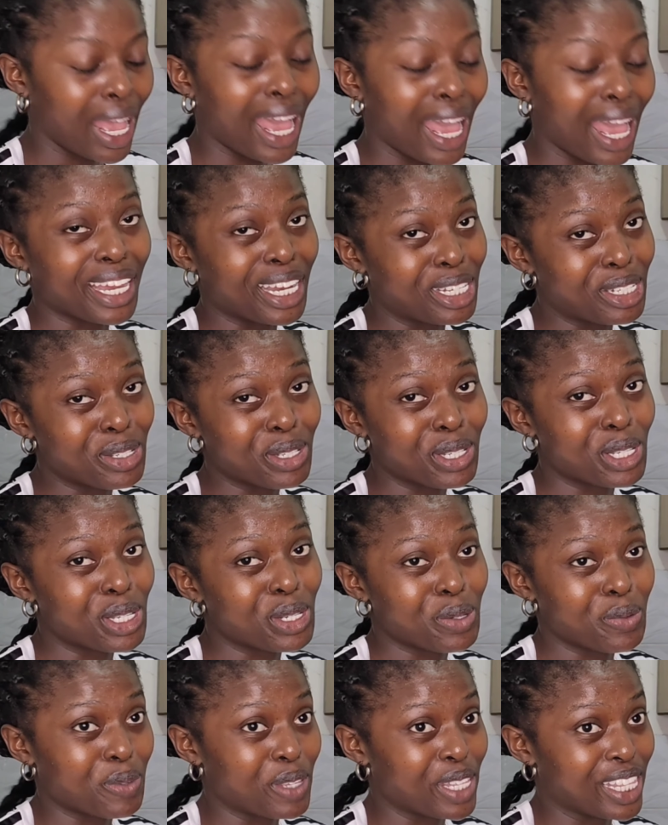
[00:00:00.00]
I can't wait
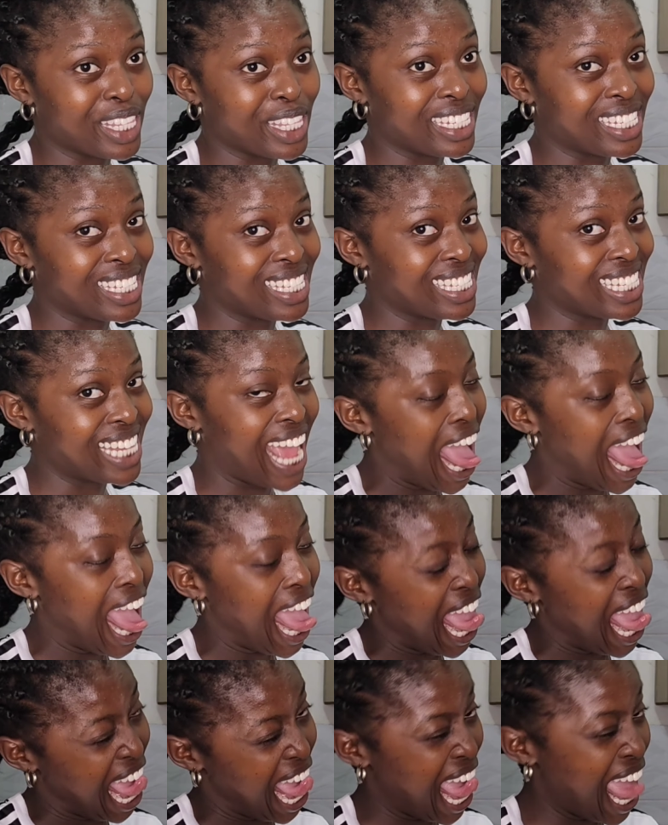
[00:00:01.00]
to be 30
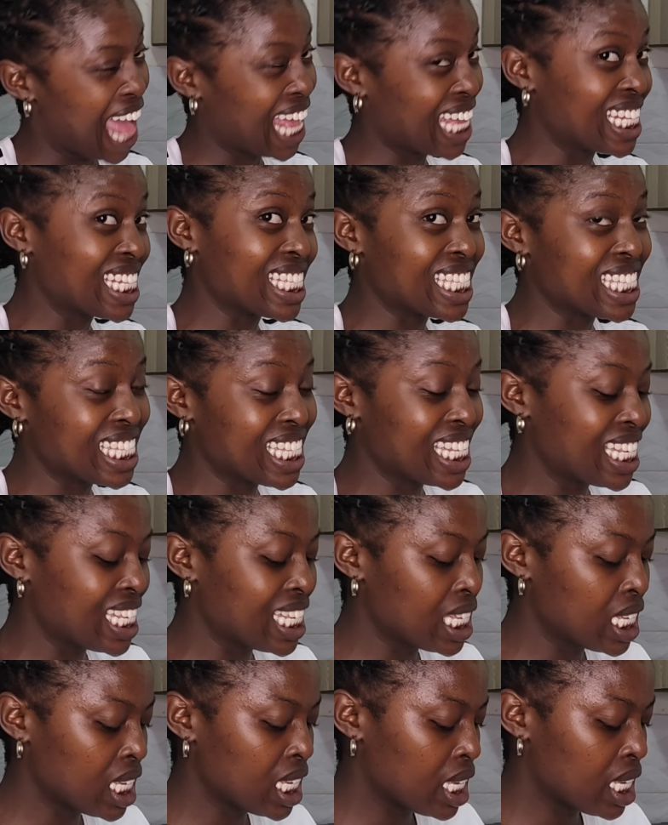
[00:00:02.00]
and
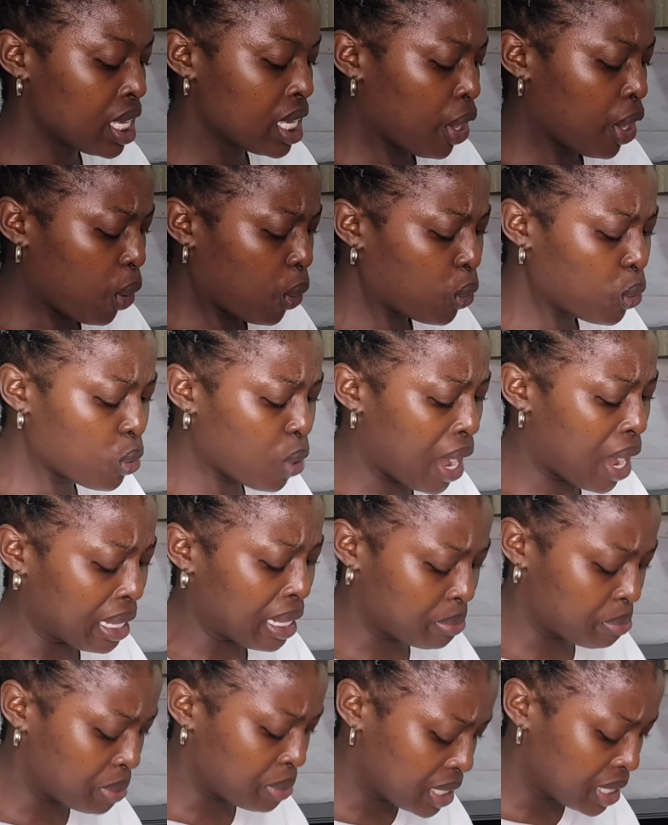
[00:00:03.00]
see who
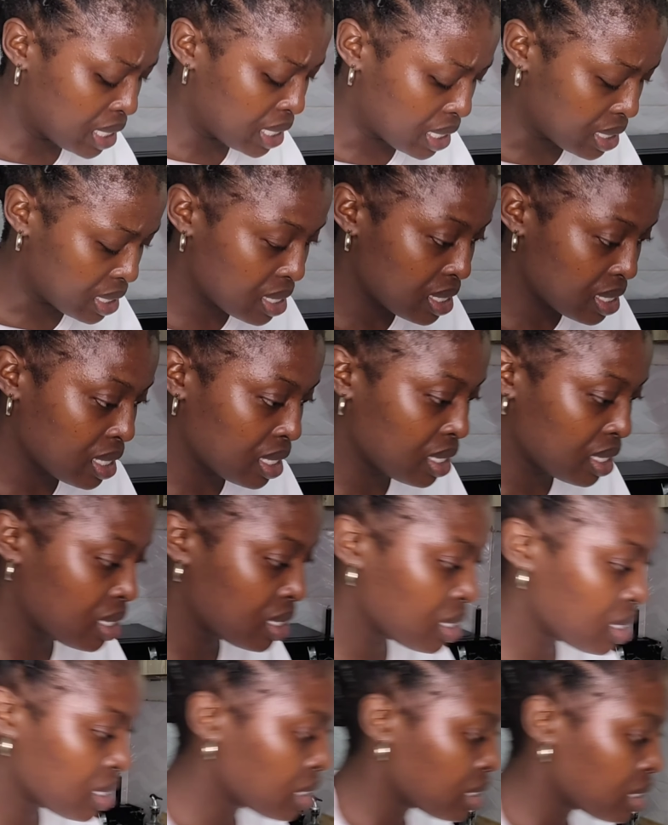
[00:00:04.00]
I'll be and see